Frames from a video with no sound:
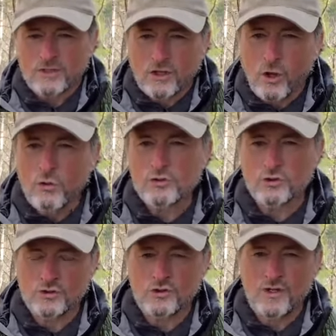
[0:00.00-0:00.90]

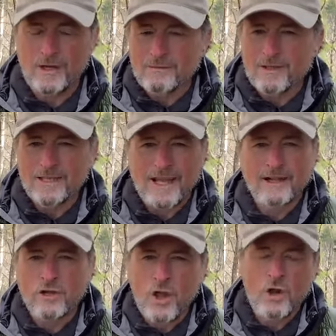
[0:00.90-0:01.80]
closer to him, not at
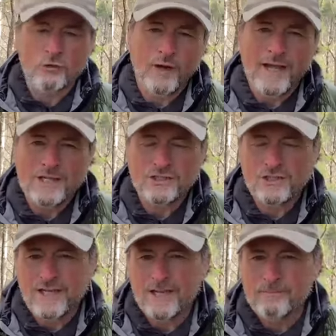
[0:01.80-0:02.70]
a long range,
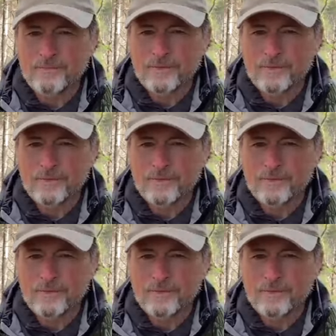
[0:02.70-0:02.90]
and yet